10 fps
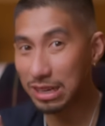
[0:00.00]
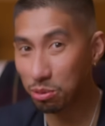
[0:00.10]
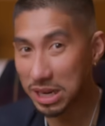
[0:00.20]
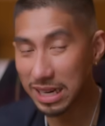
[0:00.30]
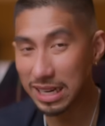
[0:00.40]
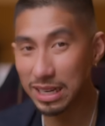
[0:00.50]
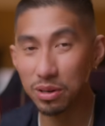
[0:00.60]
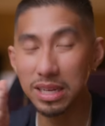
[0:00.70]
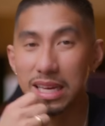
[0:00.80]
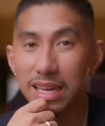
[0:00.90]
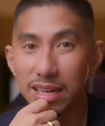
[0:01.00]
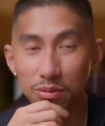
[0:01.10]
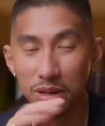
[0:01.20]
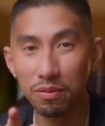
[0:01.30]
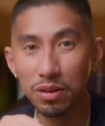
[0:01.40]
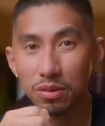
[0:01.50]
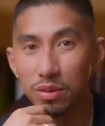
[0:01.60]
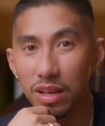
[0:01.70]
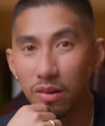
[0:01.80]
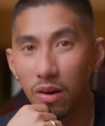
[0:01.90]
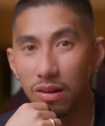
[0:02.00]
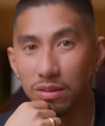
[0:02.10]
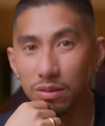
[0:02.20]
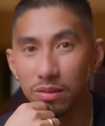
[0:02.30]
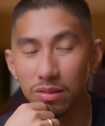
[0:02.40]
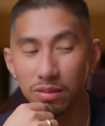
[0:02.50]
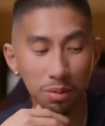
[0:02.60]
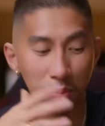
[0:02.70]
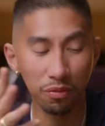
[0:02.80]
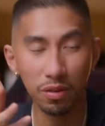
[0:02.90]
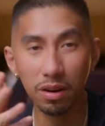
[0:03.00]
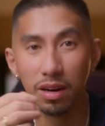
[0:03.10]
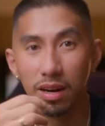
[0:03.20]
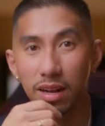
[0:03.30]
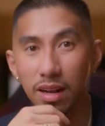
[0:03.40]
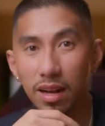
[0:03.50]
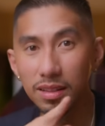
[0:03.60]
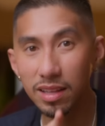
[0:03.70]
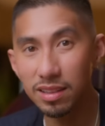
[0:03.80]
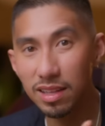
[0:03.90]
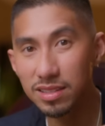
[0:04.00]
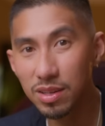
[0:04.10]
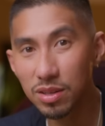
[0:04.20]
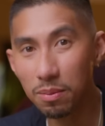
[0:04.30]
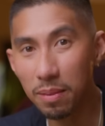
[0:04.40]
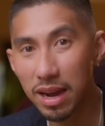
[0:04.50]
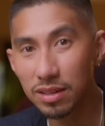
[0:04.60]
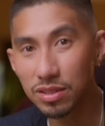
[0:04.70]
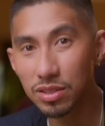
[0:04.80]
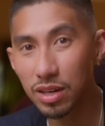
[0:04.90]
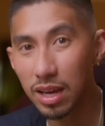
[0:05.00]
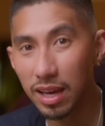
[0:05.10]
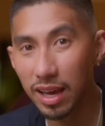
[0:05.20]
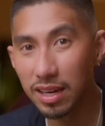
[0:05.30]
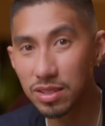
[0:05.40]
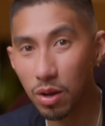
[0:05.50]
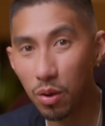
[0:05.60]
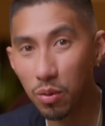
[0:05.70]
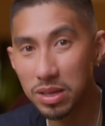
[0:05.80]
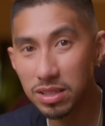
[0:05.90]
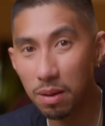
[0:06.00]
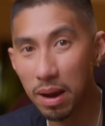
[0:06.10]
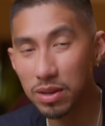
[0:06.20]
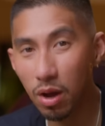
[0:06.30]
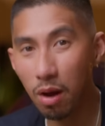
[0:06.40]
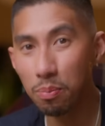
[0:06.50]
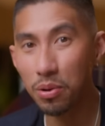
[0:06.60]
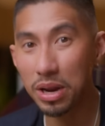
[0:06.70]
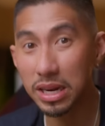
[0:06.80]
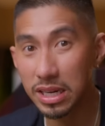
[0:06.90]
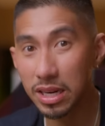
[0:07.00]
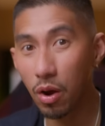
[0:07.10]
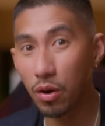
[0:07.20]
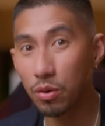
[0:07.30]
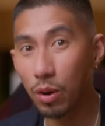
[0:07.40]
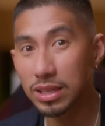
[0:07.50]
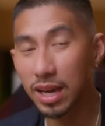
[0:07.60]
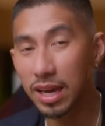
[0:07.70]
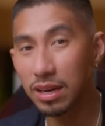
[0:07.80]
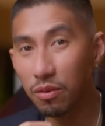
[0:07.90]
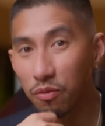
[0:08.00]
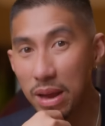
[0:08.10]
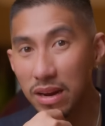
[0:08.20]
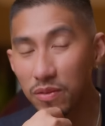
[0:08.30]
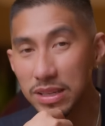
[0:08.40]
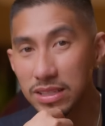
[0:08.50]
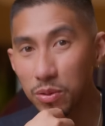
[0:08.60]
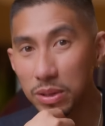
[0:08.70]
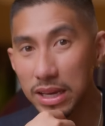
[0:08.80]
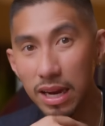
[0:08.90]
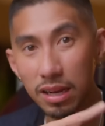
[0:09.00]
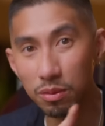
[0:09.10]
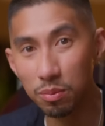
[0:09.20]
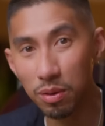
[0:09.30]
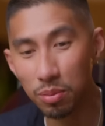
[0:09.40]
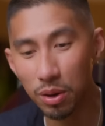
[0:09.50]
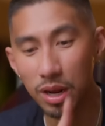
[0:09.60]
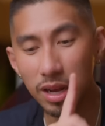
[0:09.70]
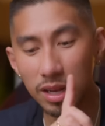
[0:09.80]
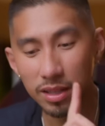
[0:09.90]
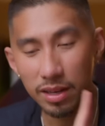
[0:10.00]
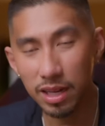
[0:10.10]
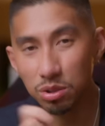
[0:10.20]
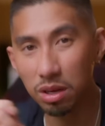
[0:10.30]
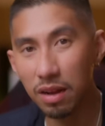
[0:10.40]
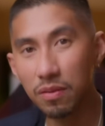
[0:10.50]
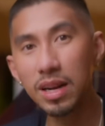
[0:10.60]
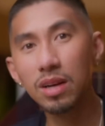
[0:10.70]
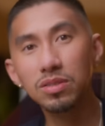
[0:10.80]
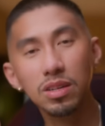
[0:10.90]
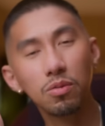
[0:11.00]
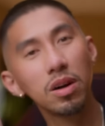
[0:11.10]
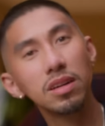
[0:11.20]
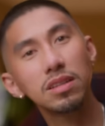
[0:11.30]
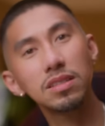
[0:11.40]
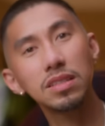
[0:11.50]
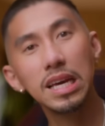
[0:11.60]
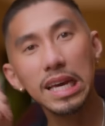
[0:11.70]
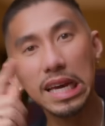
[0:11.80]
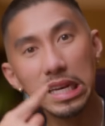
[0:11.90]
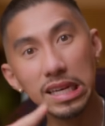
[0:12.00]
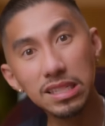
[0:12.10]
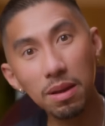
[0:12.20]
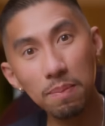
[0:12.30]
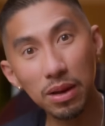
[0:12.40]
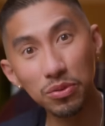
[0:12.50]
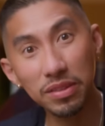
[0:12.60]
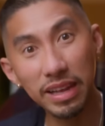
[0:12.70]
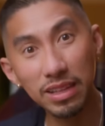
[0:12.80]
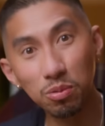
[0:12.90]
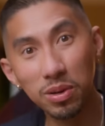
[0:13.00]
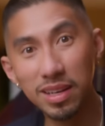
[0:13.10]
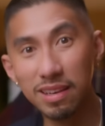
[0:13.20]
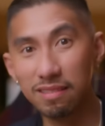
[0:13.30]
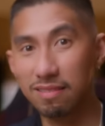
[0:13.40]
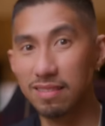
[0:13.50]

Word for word: queenly or kingly, whatever they call you or they prefer, then they'll see you as a match. And it's always about operating on what kind of benefits are we getting. Remember, the natural 11th house is Aquarius, and it's about networking.